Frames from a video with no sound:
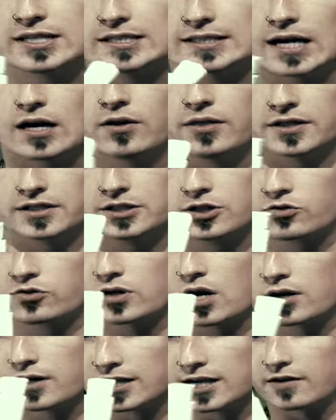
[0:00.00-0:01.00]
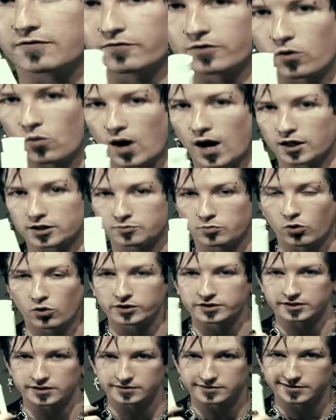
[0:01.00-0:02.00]
sell this. This was hard to get for a while. It's
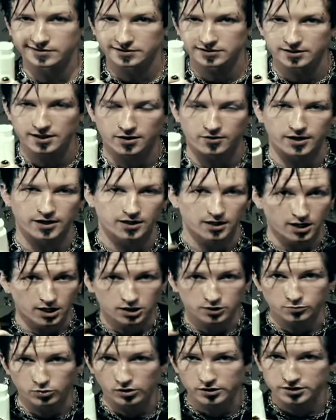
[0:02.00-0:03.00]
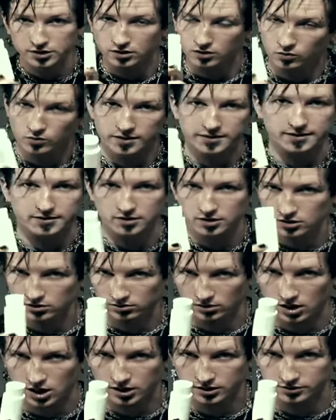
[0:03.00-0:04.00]
poison. It's zinc stearate. It's poison. You don't want this in your
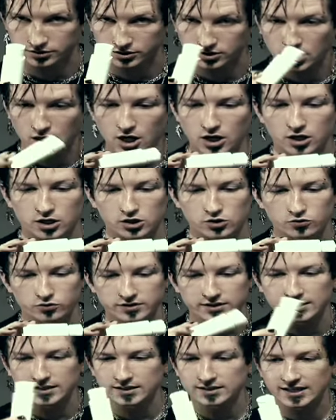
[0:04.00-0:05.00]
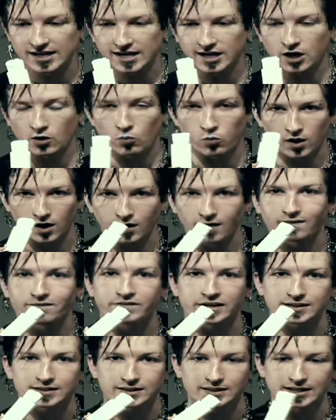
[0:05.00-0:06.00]
lungs. Use this in a
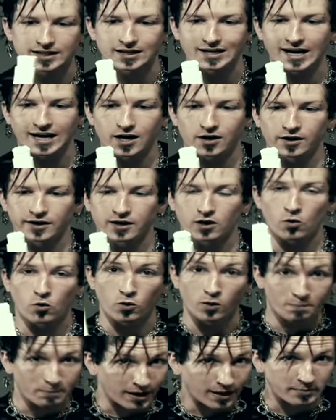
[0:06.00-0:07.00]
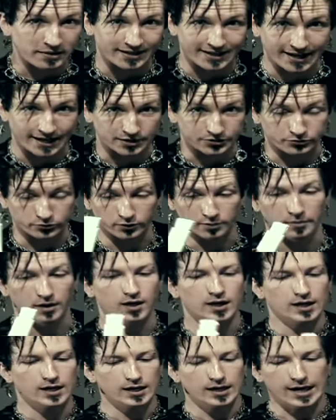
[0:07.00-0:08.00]
well-ventilated area or mom and dad's room.
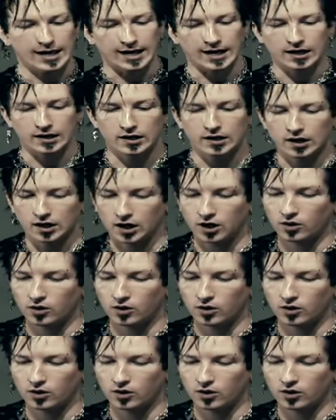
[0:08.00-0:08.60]
And